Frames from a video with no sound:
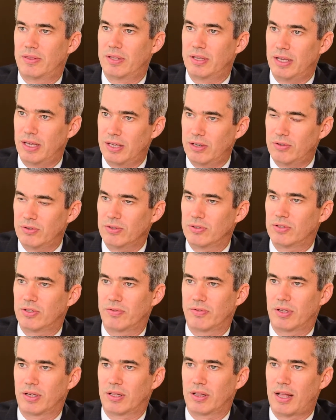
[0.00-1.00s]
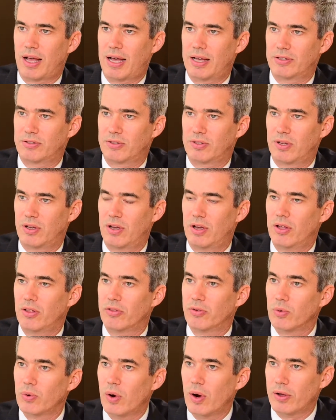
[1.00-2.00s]
the interests of the class
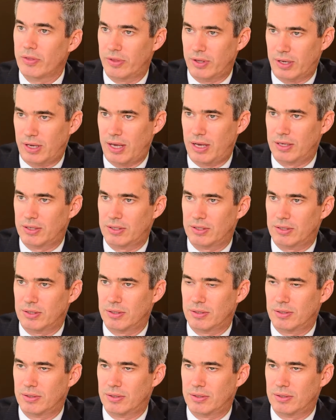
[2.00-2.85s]
throughout the case.